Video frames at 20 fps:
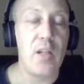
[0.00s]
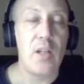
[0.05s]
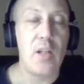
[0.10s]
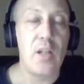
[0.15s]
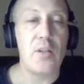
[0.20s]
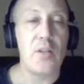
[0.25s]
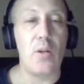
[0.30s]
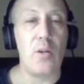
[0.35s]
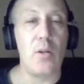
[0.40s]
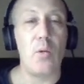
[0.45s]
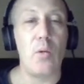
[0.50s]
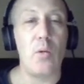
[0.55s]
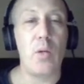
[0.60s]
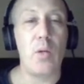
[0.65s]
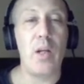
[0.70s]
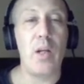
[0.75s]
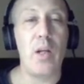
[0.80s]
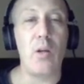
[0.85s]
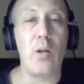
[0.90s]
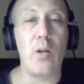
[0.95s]
So we're
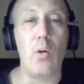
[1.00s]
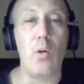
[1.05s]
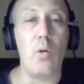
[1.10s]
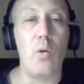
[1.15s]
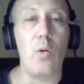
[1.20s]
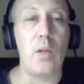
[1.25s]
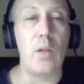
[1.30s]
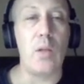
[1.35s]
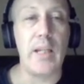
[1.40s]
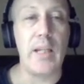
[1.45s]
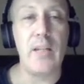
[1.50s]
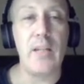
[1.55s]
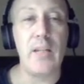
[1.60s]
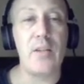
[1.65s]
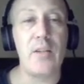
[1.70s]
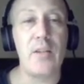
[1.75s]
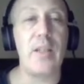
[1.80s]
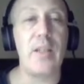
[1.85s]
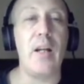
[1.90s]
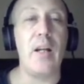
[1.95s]
gonna go lean to
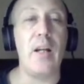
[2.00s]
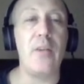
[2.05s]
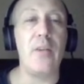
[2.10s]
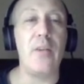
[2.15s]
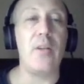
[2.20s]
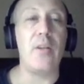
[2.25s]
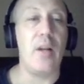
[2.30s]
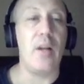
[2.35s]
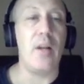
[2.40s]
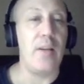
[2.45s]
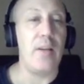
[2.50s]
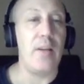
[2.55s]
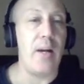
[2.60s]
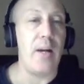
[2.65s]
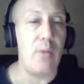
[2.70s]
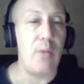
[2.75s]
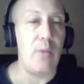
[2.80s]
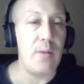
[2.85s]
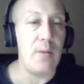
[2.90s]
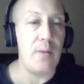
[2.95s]
the under on that
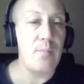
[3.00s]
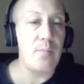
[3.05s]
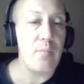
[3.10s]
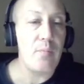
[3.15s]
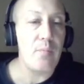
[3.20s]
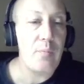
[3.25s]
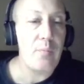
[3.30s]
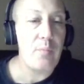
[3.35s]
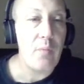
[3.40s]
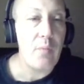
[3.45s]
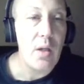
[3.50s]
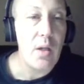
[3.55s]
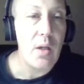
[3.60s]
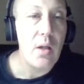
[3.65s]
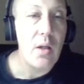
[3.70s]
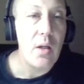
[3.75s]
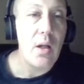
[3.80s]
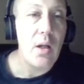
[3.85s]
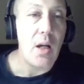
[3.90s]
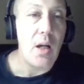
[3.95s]

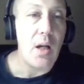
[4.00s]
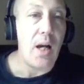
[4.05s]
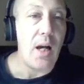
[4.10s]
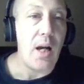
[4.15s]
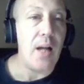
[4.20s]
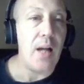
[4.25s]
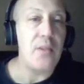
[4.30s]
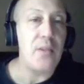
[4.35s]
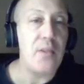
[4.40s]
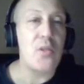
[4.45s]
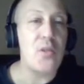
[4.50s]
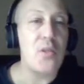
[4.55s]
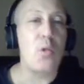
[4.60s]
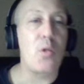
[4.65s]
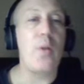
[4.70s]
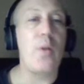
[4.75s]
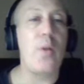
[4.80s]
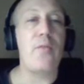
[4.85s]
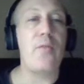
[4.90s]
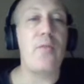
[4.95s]
one.
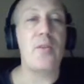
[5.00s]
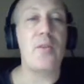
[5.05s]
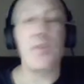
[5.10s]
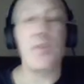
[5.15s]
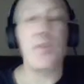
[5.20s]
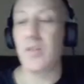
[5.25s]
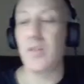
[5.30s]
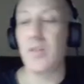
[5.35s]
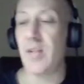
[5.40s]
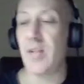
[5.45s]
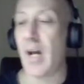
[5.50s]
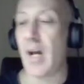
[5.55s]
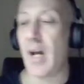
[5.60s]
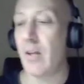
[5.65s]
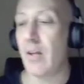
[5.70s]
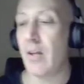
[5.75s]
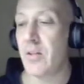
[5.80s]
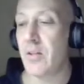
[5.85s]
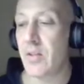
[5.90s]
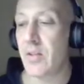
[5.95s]
Detroit versus
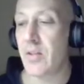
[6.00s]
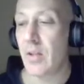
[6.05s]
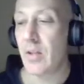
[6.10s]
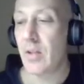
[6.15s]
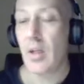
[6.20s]
Dallas.